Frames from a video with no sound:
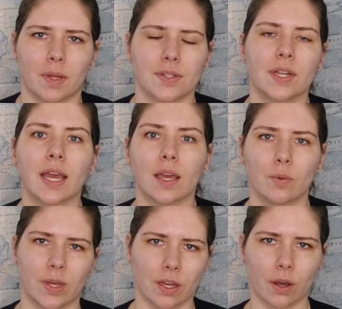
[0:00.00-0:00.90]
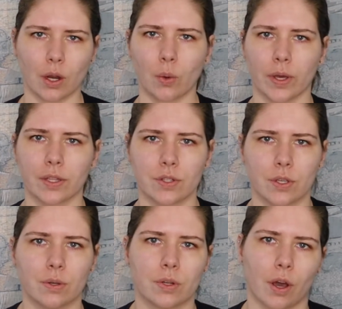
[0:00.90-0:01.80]
Today we are going
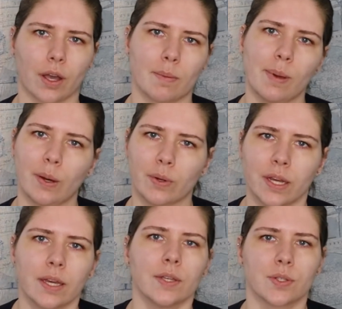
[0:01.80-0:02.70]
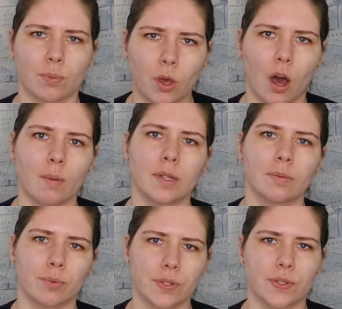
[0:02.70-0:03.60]
to talk about some
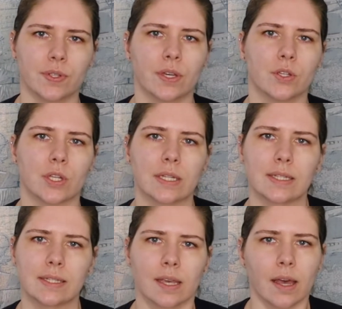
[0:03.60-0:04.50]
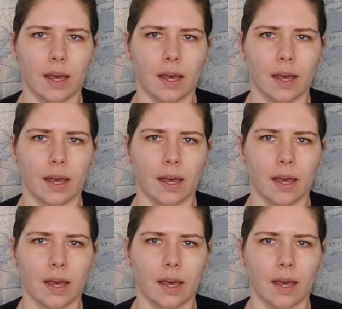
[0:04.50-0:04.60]
common presentations